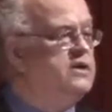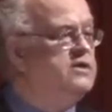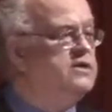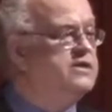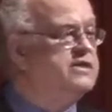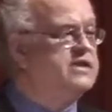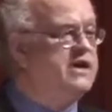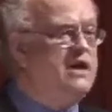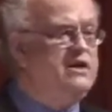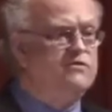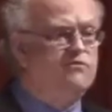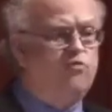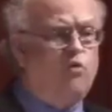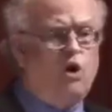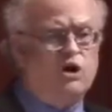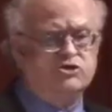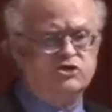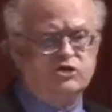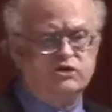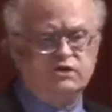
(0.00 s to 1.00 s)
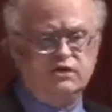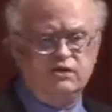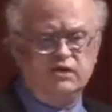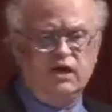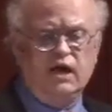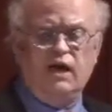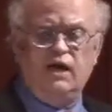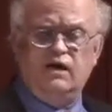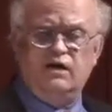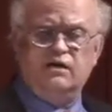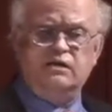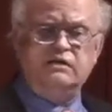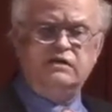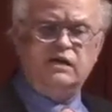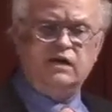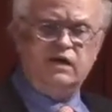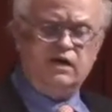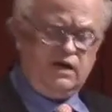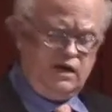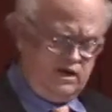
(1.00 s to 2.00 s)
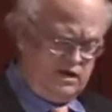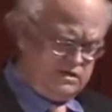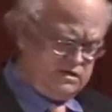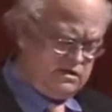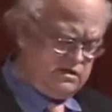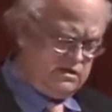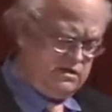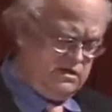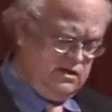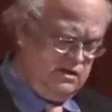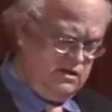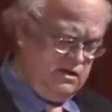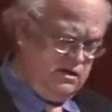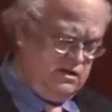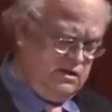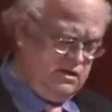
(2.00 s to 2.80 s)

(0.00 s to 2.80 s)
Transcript: the state of Washington and at